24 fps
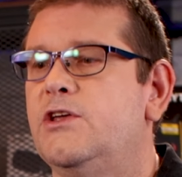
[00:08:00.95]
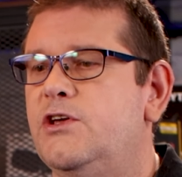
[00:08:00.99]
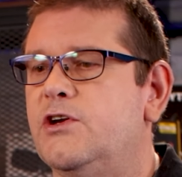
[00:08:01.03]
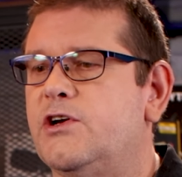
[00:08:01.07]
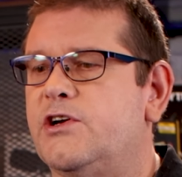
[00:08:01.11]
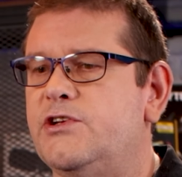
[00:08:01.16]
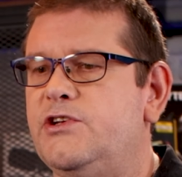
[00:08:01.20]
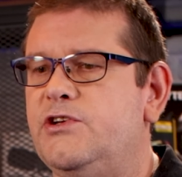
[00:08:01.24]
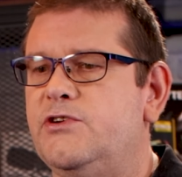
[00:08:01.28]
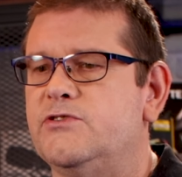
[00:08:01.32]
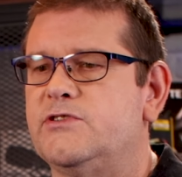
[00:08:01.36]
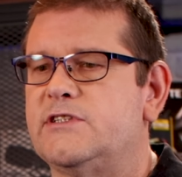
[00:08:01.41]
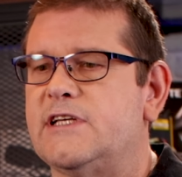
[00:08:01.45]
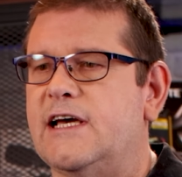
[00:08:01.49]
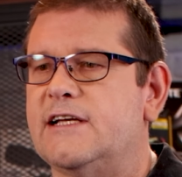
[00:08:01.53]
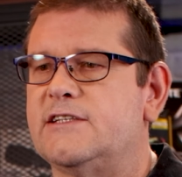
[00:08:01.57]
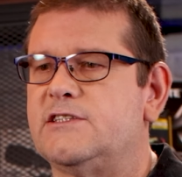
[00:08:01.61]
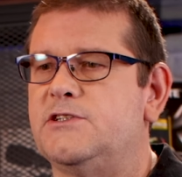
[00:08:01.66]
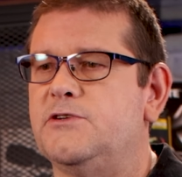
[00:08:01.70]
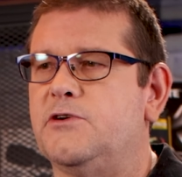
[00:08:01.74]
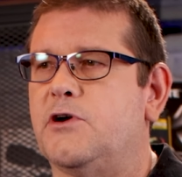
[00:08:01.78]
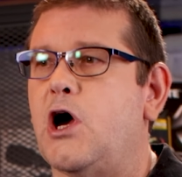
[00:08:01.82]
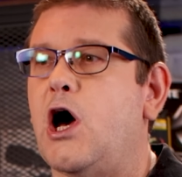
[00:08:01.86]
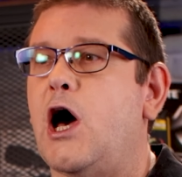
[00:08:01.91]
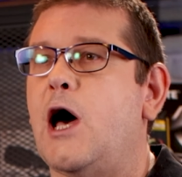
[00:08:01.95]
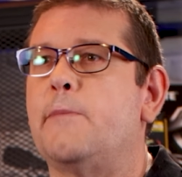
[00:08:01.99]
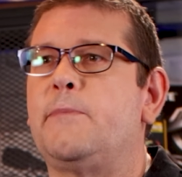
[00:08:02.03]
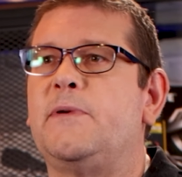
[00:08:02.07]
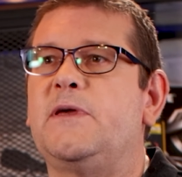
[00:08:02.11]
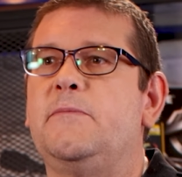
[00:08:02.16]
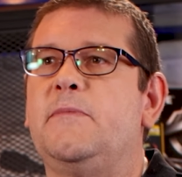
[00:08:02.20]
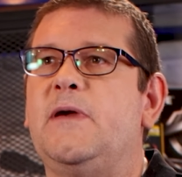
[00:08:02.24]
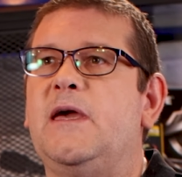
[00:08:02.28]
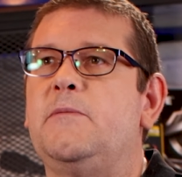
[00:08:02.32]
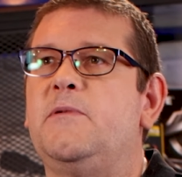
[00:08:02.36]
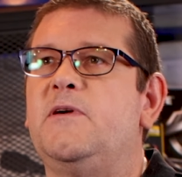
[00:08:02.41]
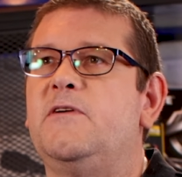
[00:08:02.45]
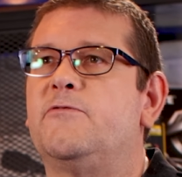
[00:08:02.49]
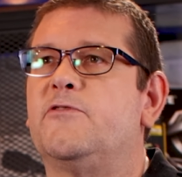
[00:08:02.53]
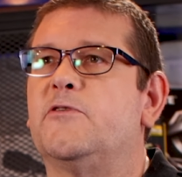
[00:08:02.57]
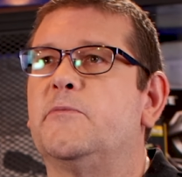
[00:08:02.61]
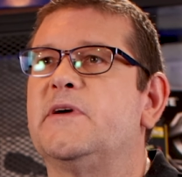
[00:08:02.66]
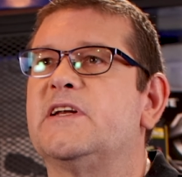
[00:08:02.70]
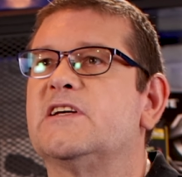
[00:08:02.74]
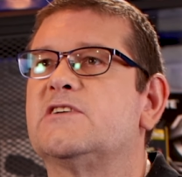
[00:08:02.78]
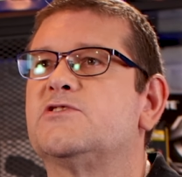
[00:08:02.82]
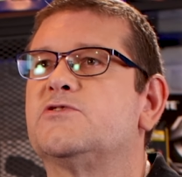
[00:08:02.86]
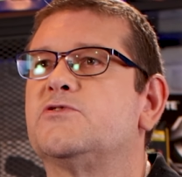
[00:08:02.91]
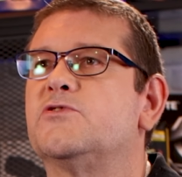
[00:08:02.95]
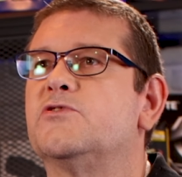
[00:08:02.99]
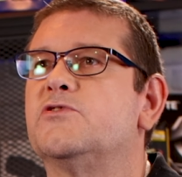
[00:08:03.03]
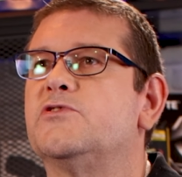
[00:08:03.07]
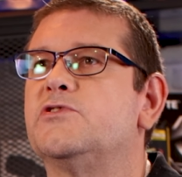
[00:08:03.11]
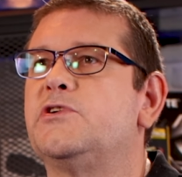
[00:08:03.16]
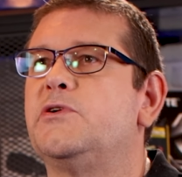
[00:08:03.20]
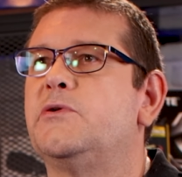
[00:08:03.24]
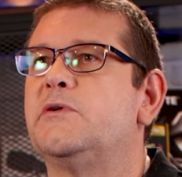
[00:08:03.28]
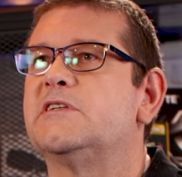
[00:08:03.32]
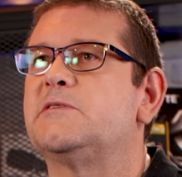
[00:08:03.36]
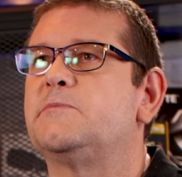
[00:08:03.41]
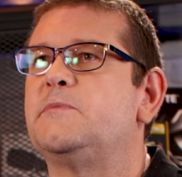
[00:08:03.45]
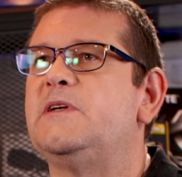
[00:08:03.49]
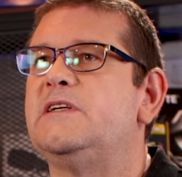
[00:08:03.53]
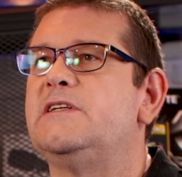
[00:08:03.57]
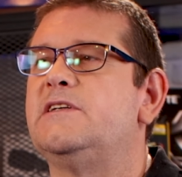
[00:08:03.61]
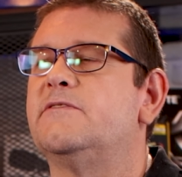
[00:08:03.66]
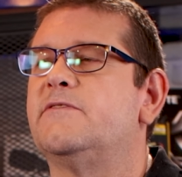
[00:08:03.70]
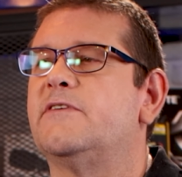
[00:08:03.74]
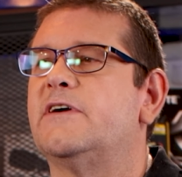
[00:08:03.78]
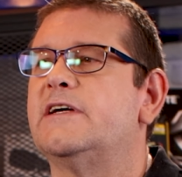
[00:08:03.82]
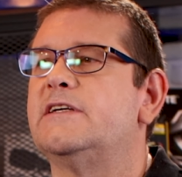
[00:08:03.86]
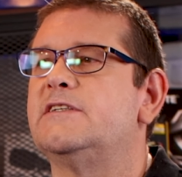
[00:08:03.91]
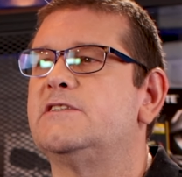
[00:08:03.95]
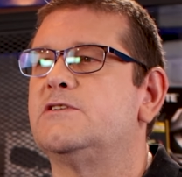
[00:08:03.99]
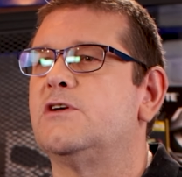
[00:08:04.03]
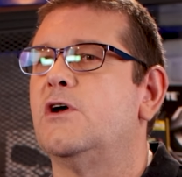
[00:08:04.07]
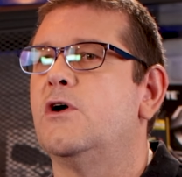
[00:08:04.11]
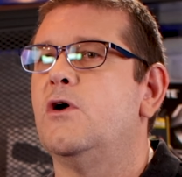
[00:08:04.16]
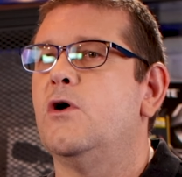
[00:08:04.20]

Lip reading: You can use that to copy maybe from an external USB device